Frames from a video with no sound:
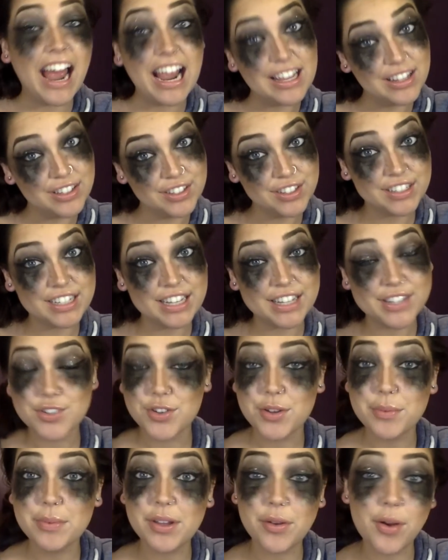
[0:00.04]
I look
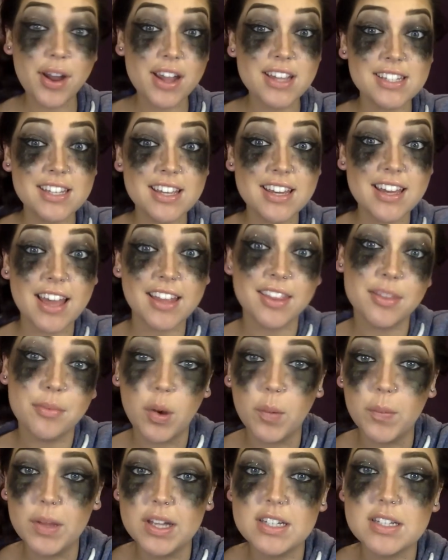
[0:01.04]
extremely crazy at the
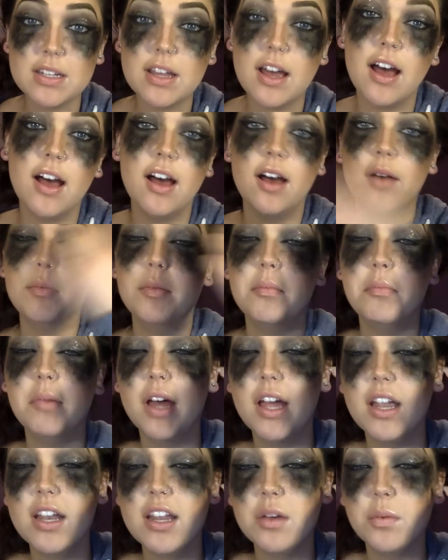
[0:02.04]
moment,
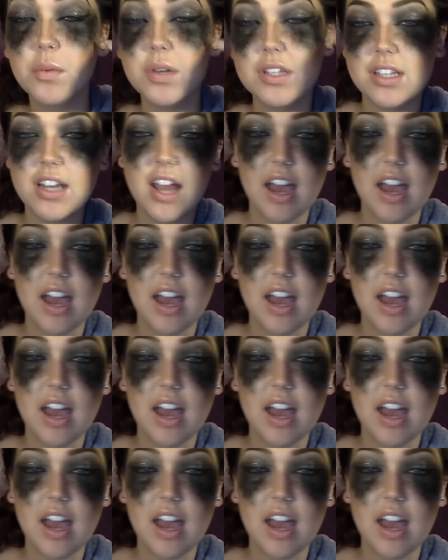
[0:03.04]
but it was an